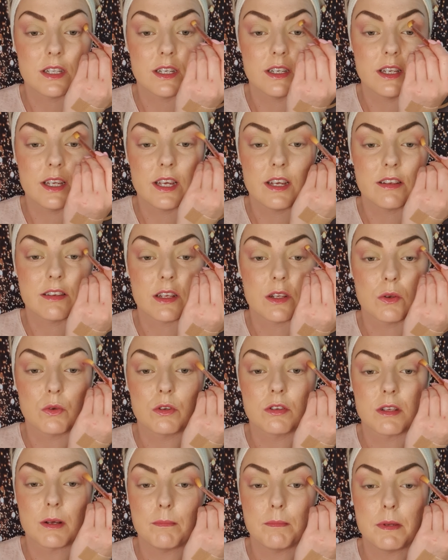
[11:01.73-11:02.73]
in case. I know
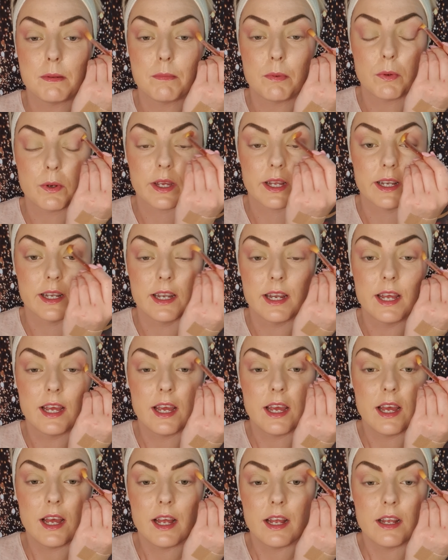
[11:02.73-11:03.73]
some people can
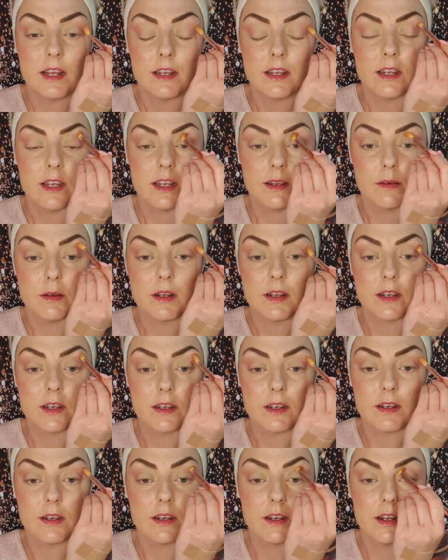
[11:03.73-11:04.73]

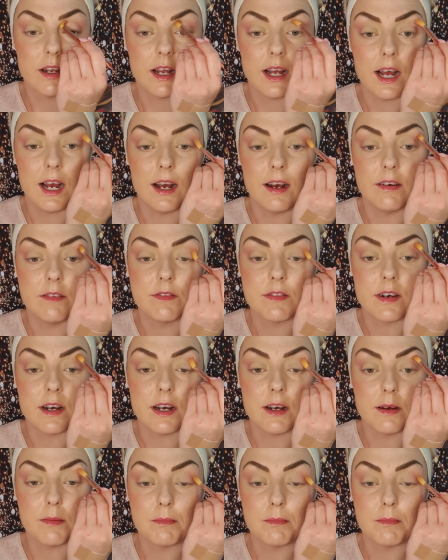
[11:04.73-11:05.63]
have